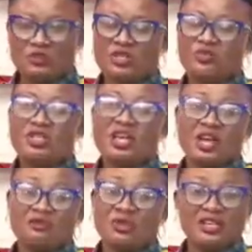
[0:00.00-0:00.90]

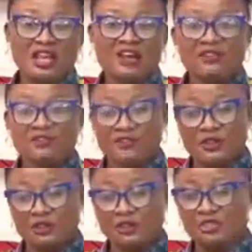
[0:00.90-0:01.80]
We haven't
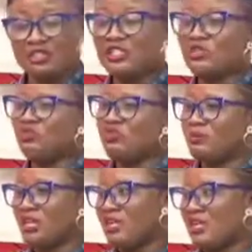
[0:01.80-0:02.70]
failed. These
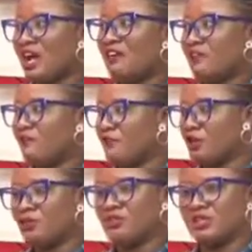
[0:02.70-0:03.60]
women haven't
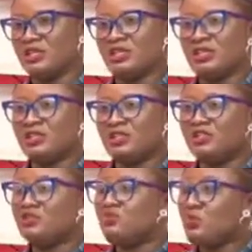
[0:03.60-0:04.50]
failed.
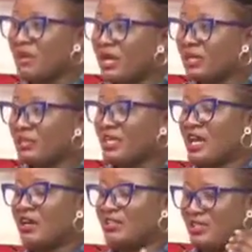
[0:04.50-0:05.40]
These women, they
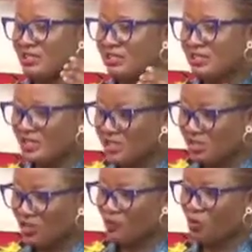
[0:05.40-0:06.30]
are
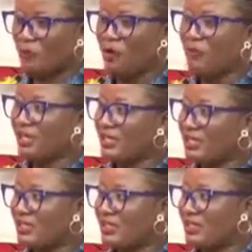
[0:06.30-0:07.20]
citizens of the
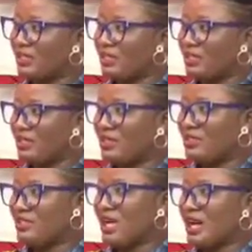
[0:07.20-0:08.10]
republic.
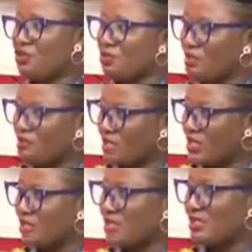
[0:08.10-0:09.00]
They are human
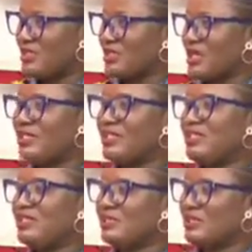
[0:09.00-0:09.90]
beings, and they
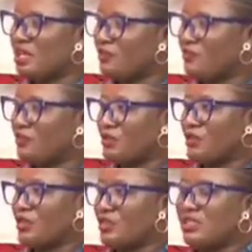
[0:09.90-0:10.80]
deserve
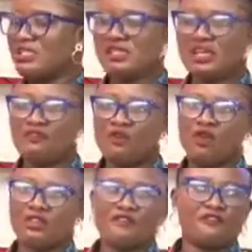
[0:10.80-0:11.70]

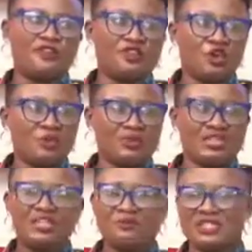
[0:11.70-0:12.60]
all the freedom, the
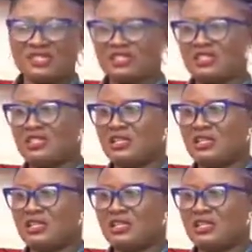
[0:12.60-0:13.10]
liberty,